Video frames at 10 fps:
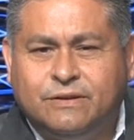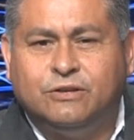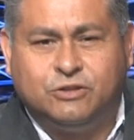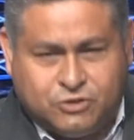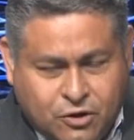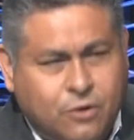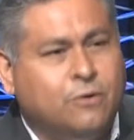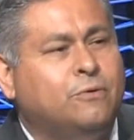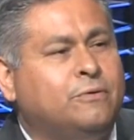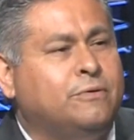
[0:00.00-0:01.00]

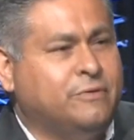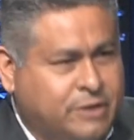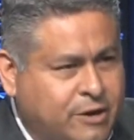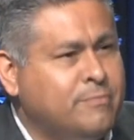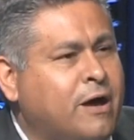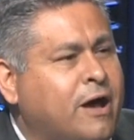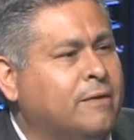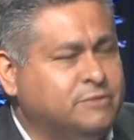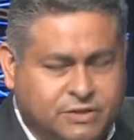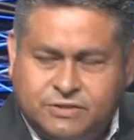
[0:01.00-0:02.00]
Show their
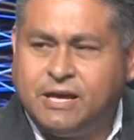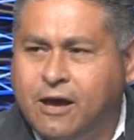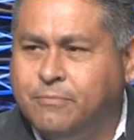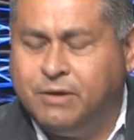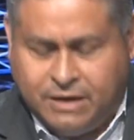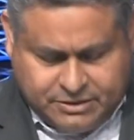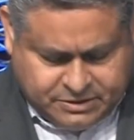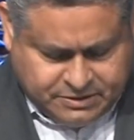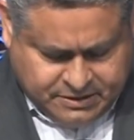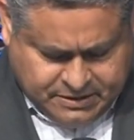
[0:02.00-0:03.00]
mom just how
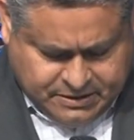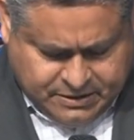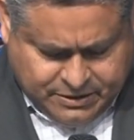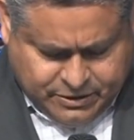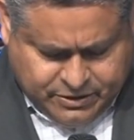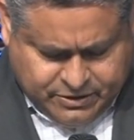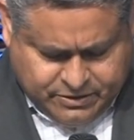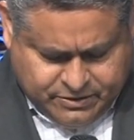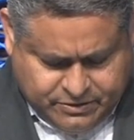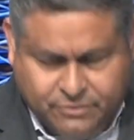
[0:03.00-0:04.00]
much
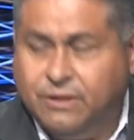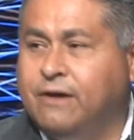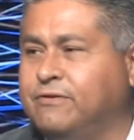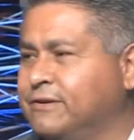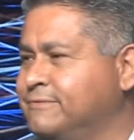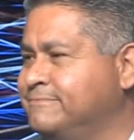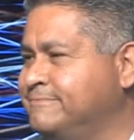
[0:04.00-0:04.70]
you love her.